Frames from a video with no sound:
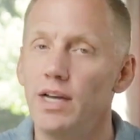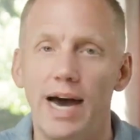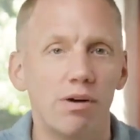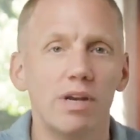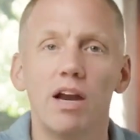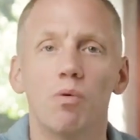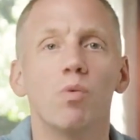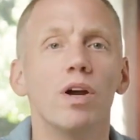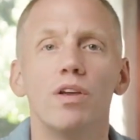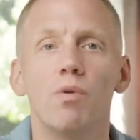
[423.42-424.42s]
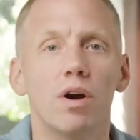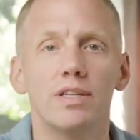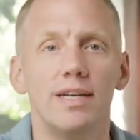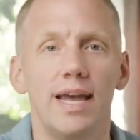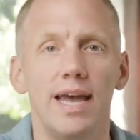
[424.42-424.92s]
I don't care where you are
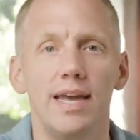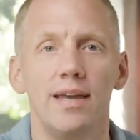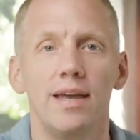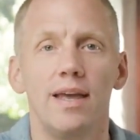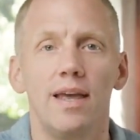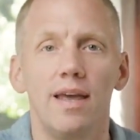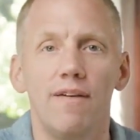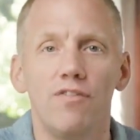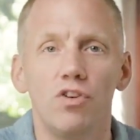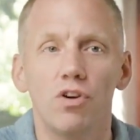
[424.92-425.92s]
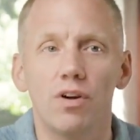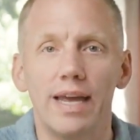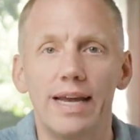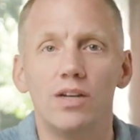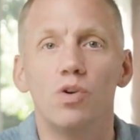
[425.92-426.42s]
today. If you're
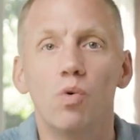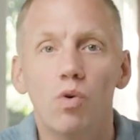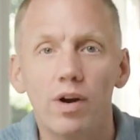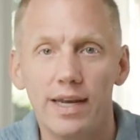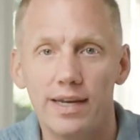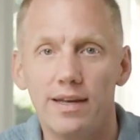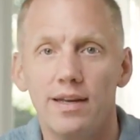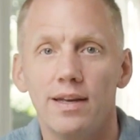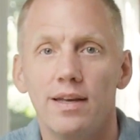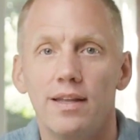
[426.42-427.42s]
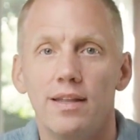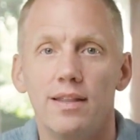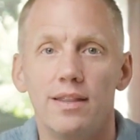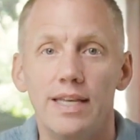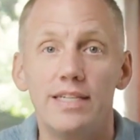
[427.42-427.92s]
ignoring
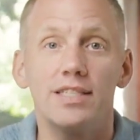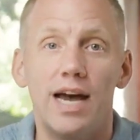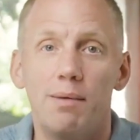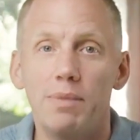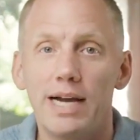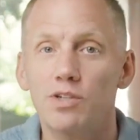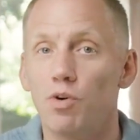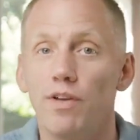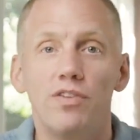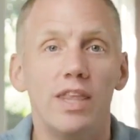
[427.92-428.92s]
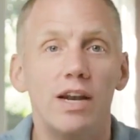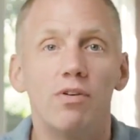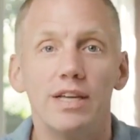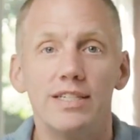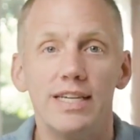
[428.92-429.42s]
these time blocks, or if they
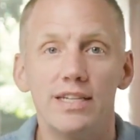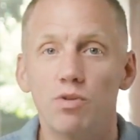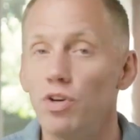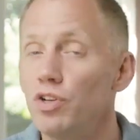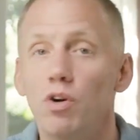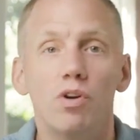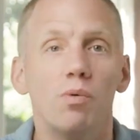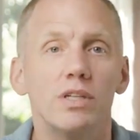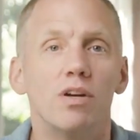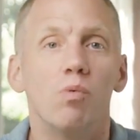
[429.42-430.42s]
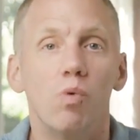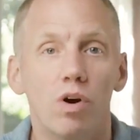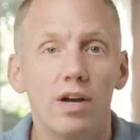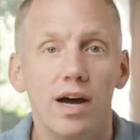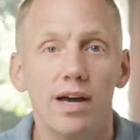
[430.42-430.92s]
don't exist, or you don't know what to
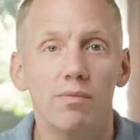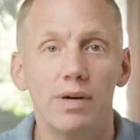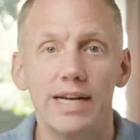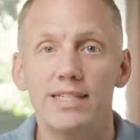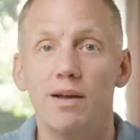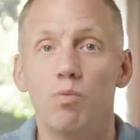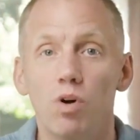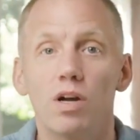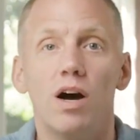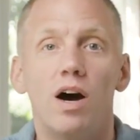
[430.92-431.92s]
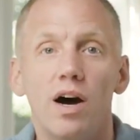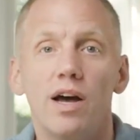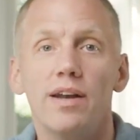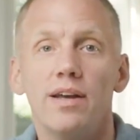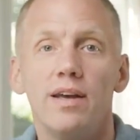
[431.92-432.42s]
work on, when I say work
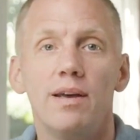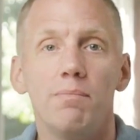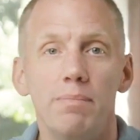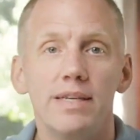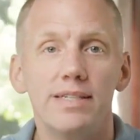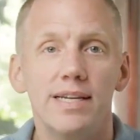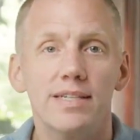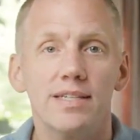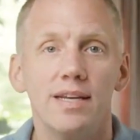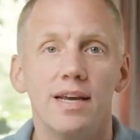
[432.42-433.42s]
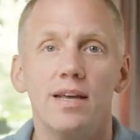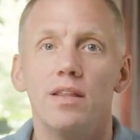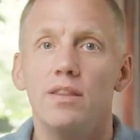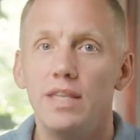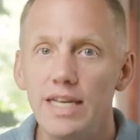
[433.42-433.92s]
on business,
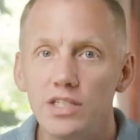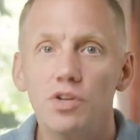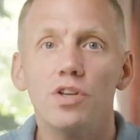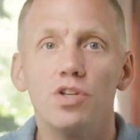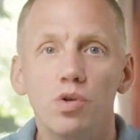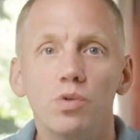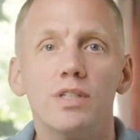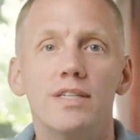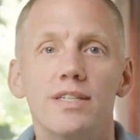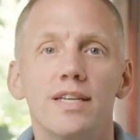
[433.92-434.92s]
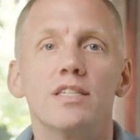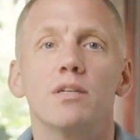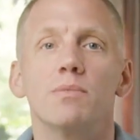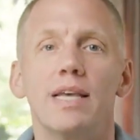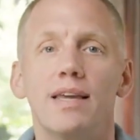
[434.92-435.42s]
these are the tools and
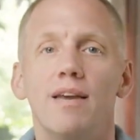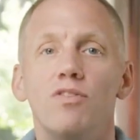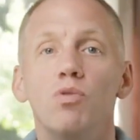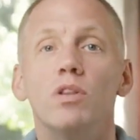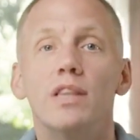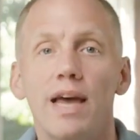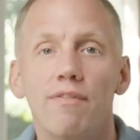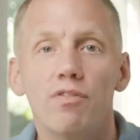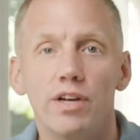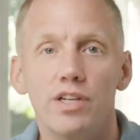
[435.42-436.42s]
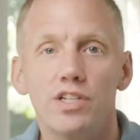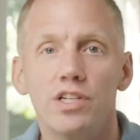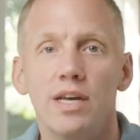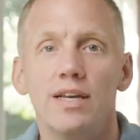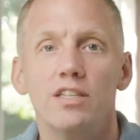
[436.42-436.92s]
systems that give you
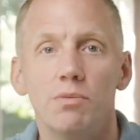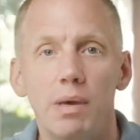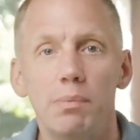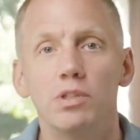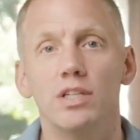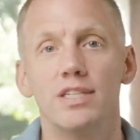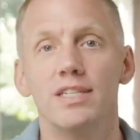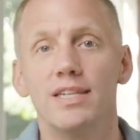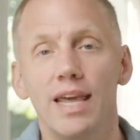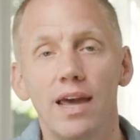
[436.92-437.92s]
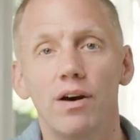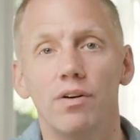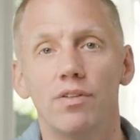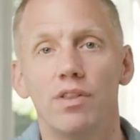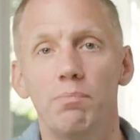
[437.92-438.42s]
leverage to be able to
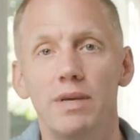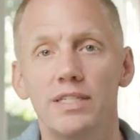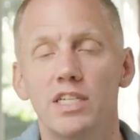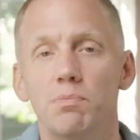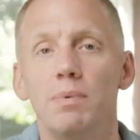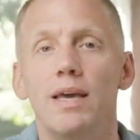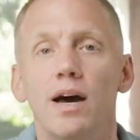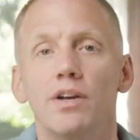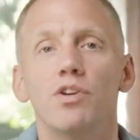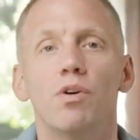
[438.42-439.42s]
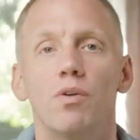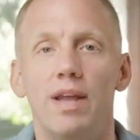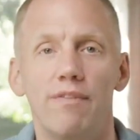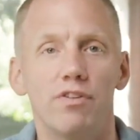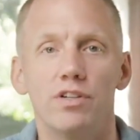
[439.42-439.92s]
scale the business beyond your
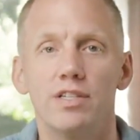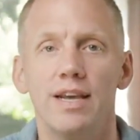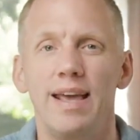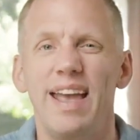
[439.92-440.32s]
own efforts.